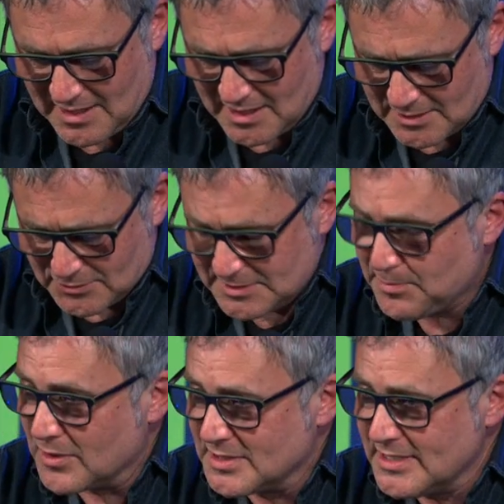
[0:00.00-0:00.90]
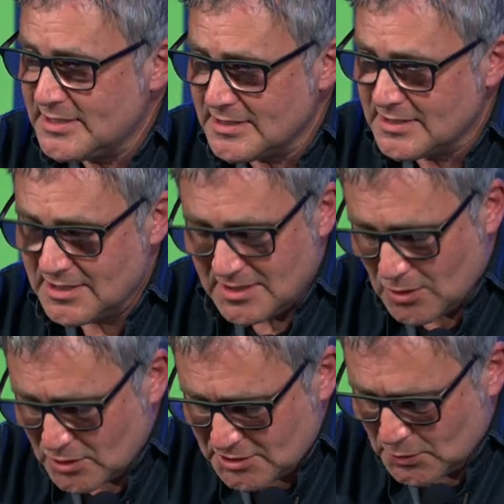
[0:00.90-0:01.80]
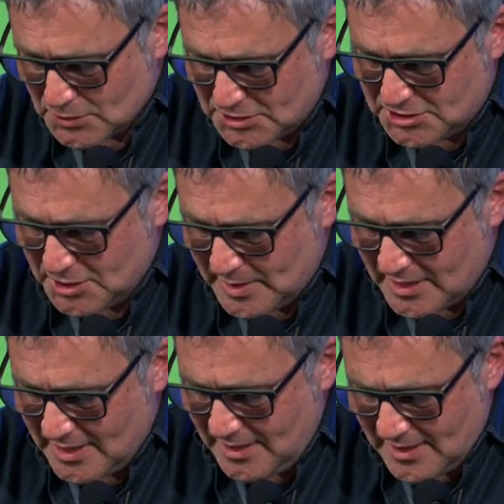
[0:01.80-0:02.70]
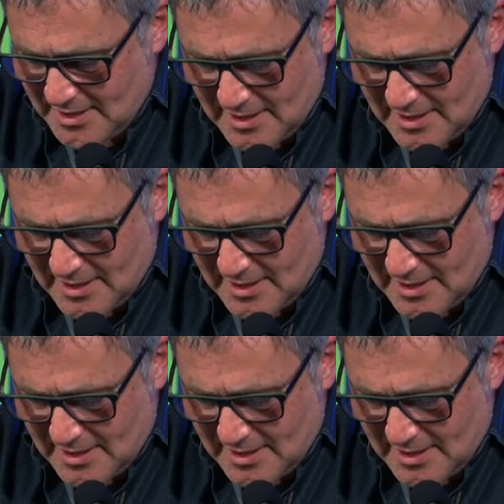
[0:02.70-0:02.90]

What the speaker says: And it responded, not at all stupidly,